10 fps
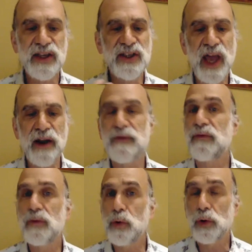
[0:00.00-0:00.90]
set of
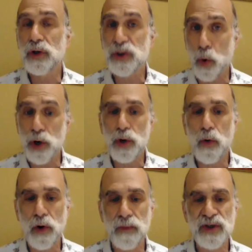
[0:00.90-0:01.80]
rules or
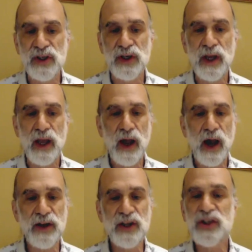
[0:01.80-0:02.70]
norms
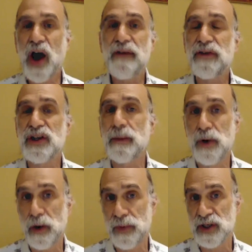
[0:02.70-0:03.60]
uh, designed for some
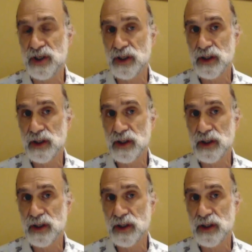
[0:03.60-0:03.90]
purpose.